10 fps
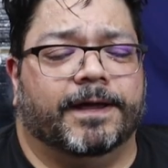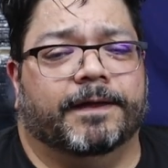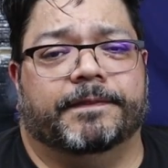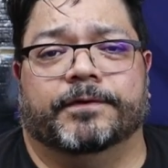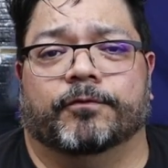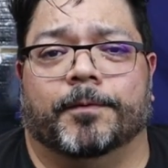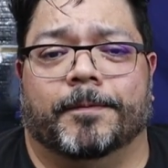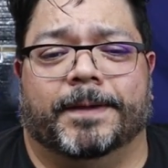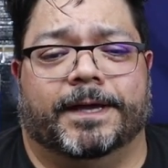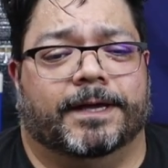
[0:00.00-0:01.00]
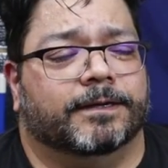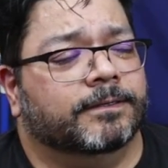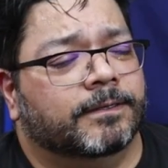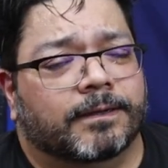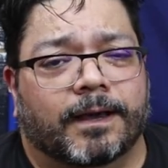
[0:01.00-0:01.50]
I got the normal bag,
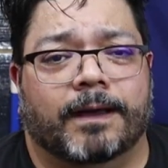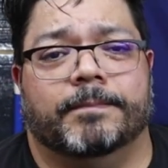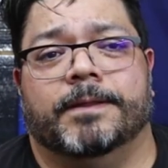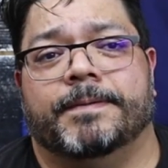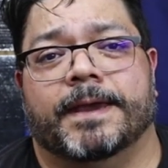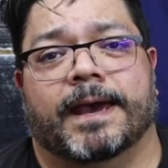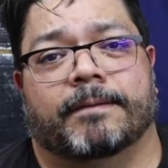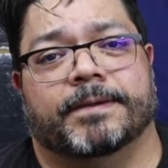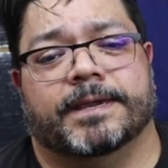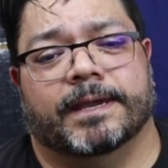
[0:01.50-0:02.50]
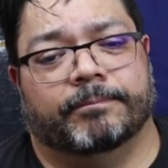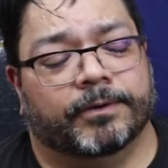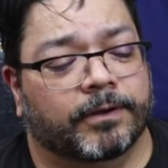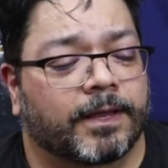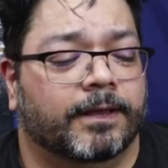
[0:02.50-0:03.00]
I'm going to be a happy camper.